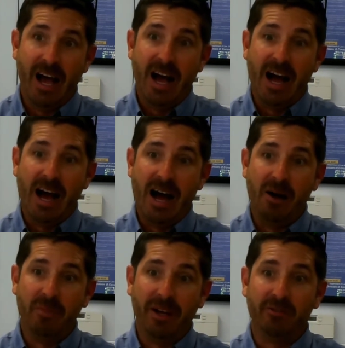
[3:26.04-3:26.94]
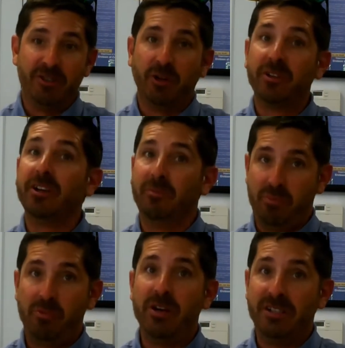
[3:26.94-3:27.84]
And it resulted in
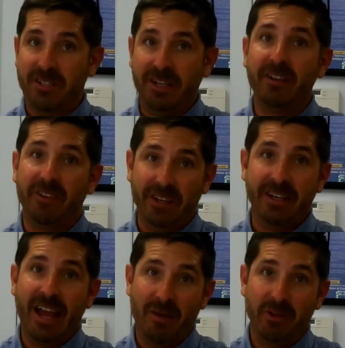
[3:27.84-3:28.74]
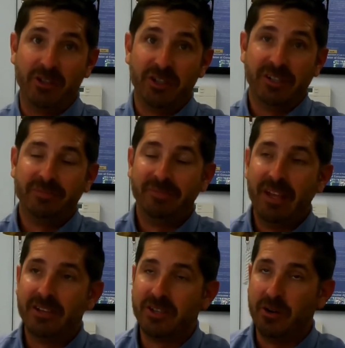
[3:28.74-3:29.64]
pretty significant damage.
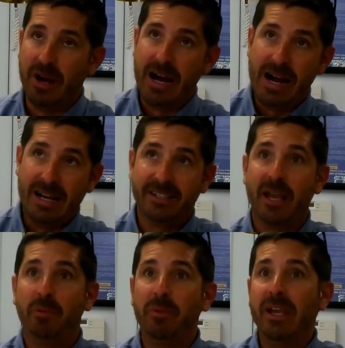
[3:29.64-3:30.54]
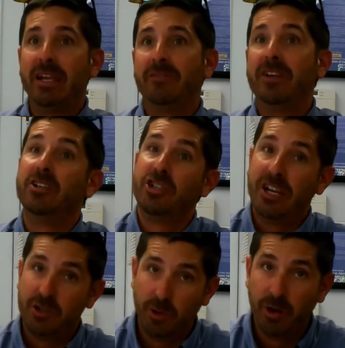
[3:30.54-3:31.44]
So example being, if you didn't
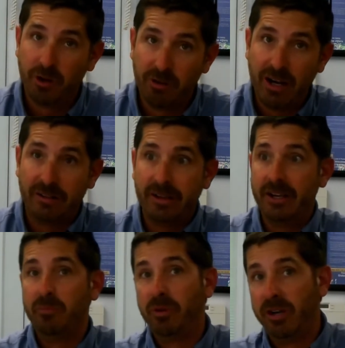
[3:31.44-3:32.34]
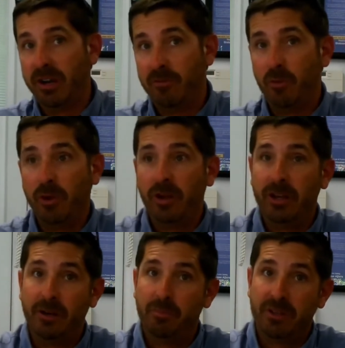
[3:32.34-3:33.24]
change your oil correctly, you didn't put enough oil, you
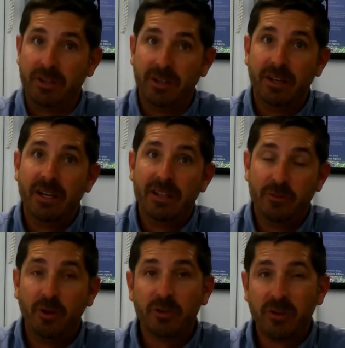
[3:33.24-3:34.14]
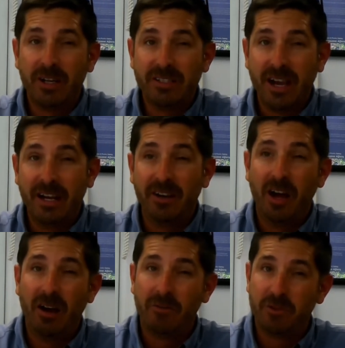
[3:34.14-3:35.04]
didn't put the filter on tight
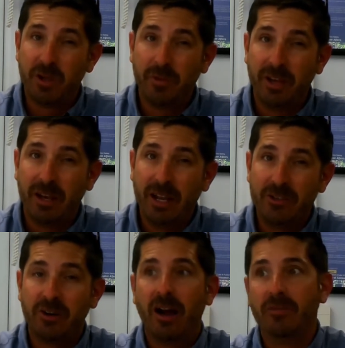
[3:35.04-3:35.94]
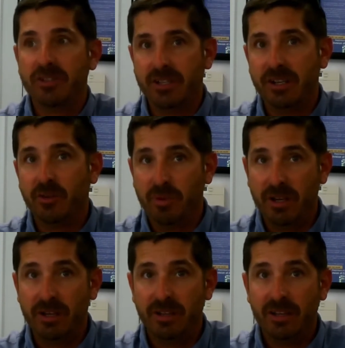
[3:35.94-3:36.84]
enough or something of that nature, obviously it could
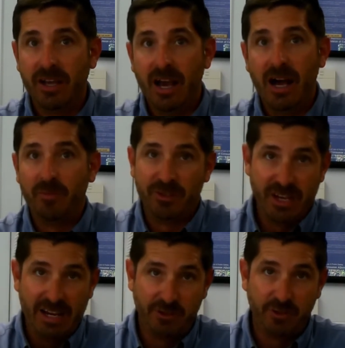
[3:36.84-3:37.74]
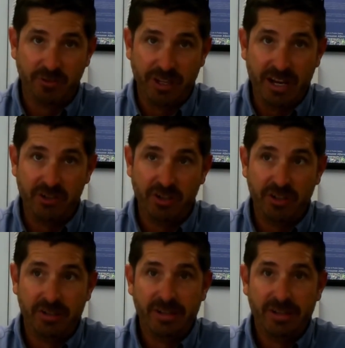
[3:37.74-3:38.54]
be disastrous for the engine.